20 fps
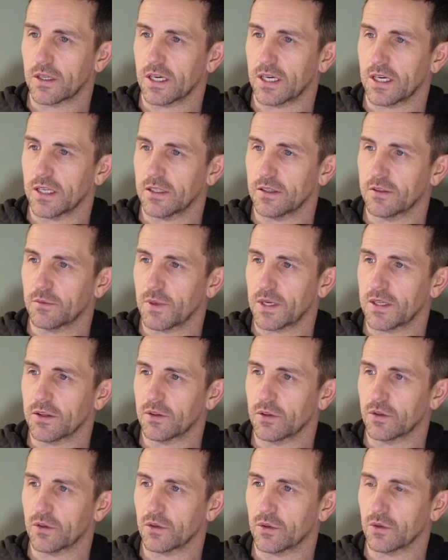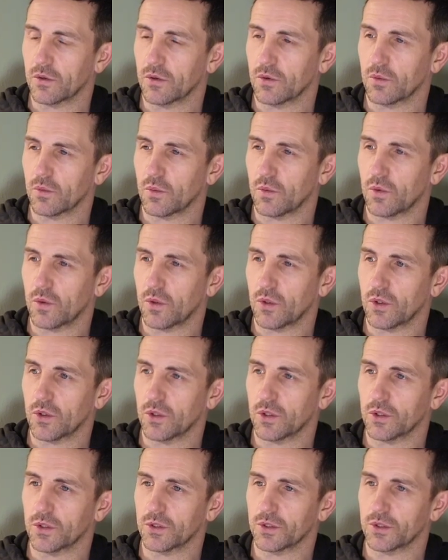that I went to
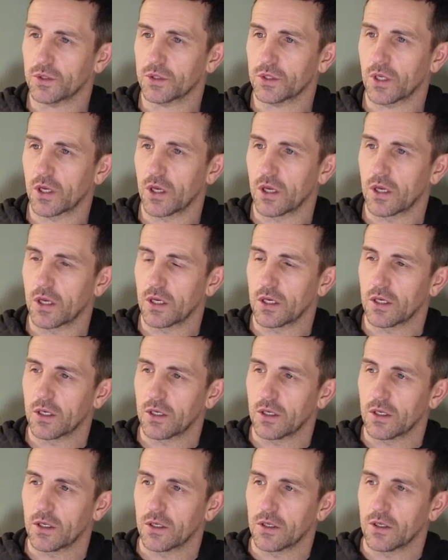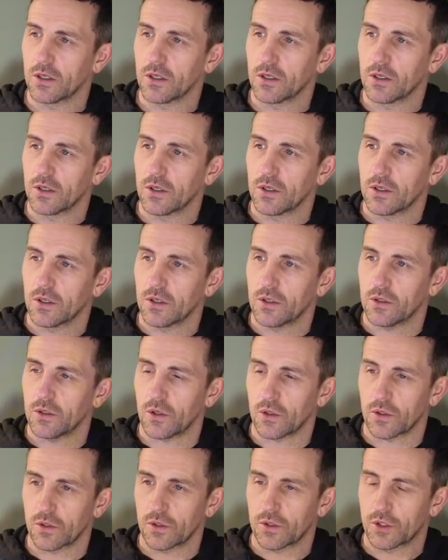was
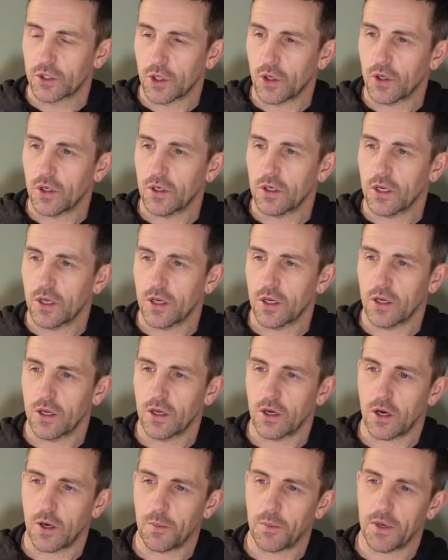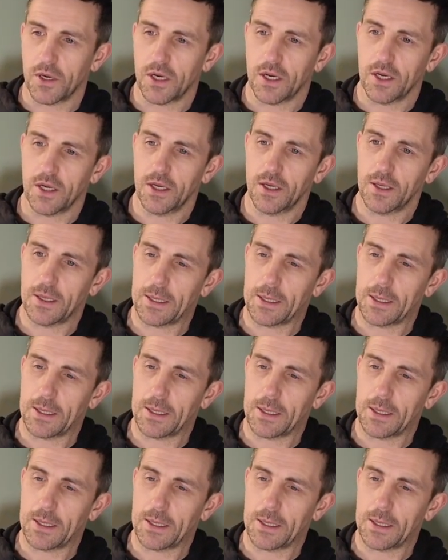Loch Chong up at